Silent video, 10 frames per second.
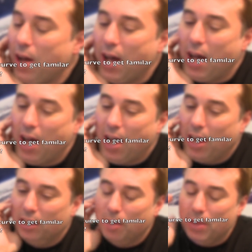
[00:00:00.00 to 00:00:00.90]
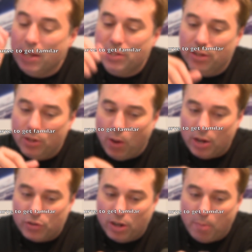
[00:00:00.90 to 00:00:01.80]
I mean, that's a good
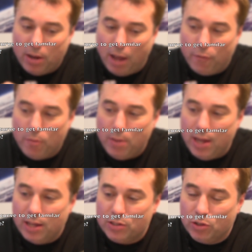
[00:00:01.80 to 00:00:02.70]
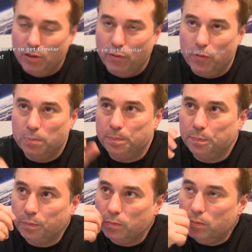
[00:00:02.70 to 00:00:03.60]
question. I mean, for me, it's sort of
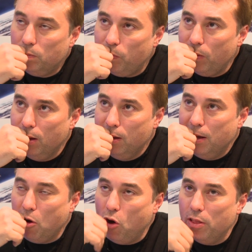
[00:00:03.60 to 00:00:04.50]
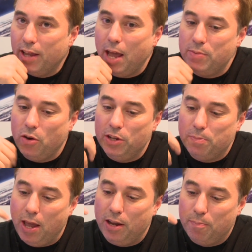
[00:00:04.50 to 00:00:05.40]
all the games I always
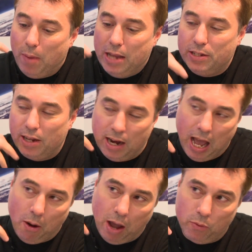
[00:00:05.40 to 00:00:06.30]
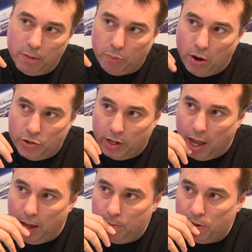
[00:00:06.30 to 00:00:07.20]
make are based on kind of how I would approach a
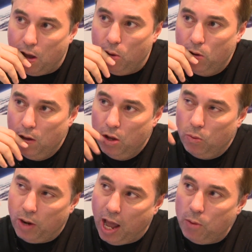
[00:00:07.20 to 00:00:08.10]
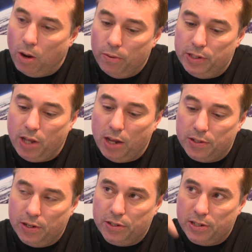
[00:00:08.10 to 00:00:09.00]
game. So what I want with Star
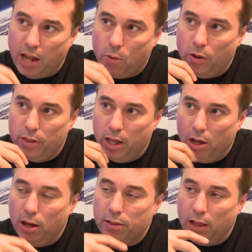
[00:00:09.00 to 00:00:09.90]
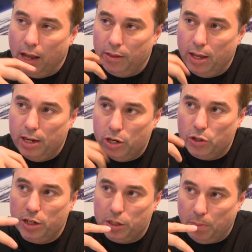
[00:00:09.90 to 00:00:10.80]
Citizen is I want the
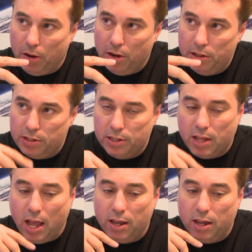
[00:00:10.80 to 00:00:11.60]
initial experience is